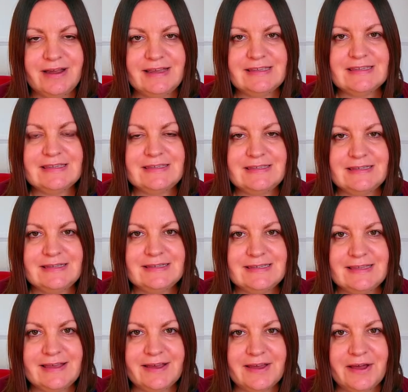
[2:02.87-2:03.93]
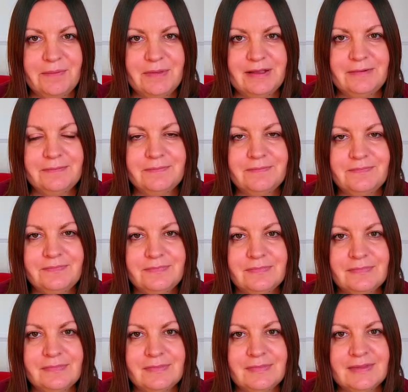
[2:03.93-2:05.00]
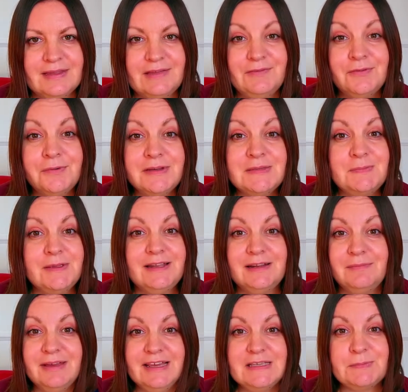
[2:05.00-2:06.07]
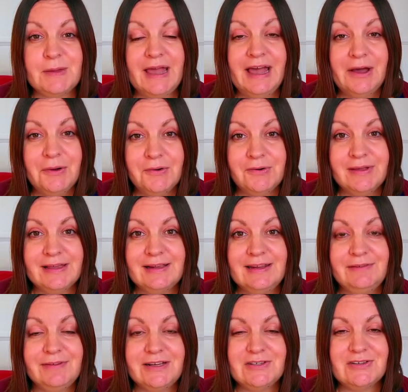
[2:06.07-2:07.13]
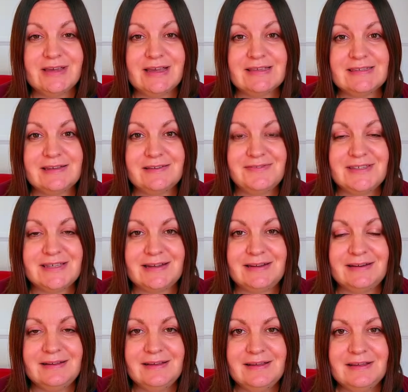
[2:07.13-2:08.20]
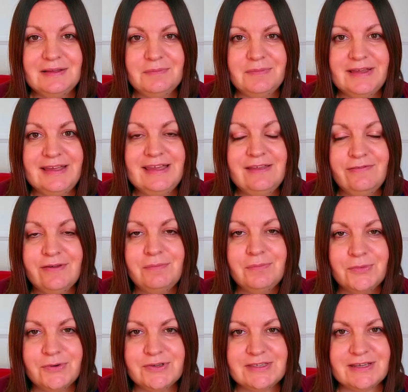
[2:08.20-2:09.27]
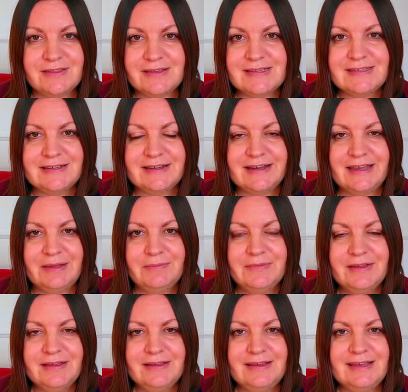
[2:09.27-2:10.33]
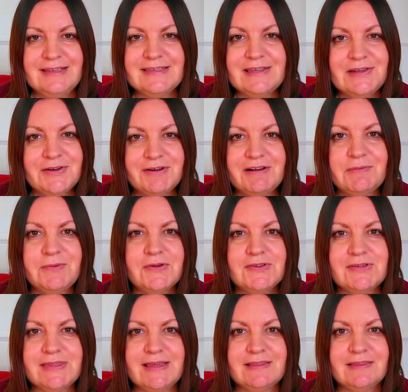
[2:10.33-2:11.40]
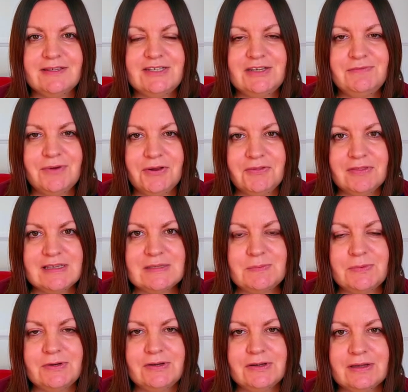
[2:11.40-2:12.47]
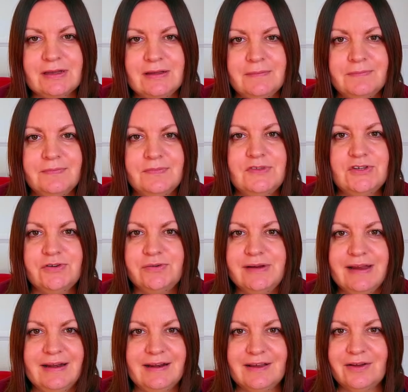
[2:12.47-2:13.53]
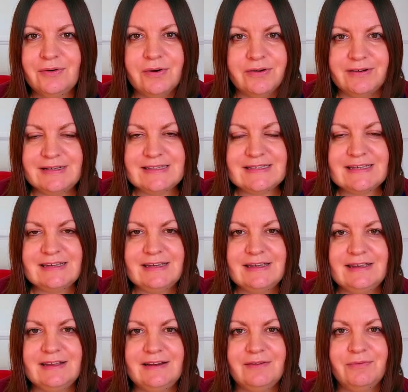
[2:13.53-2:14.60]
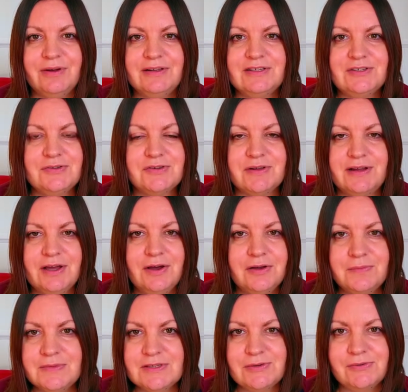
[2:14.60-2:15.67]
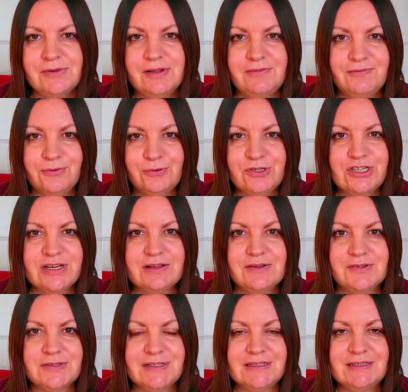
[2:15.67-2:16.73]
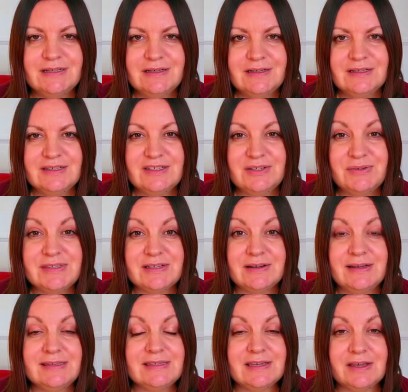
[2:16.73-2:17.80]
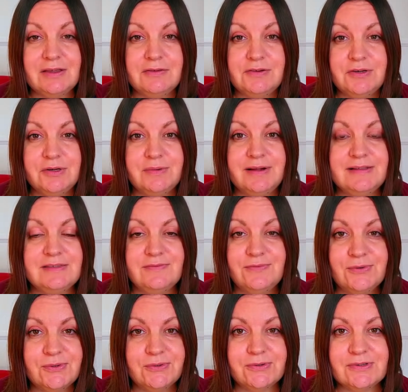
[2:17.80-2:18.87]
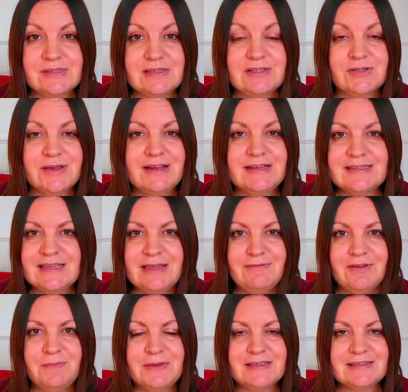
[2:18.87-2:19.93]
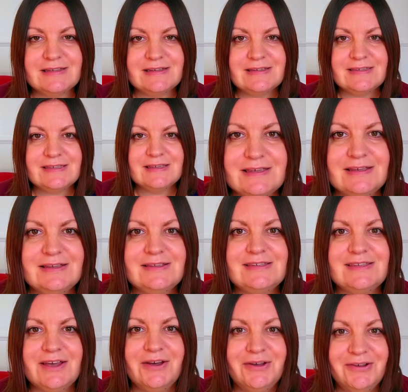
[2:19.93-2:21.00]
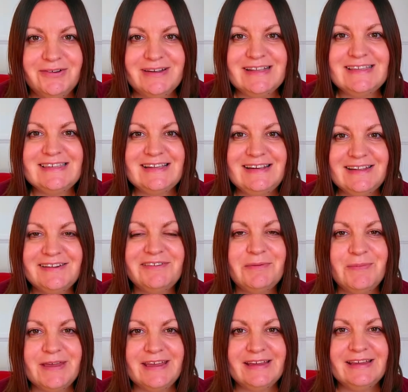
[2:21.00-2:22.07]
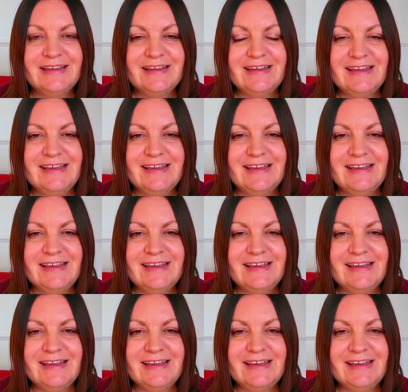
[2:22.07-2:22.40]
write Didn't See That Coming. I've always been amazed by how quickly Rachel gets stuff done, but even more so this time, it's incredible to think that she wrote this book during quarantine when she was trying to homeschool her 4 children. She was starting to go through a divorce and trying to save her business. So it's a little bit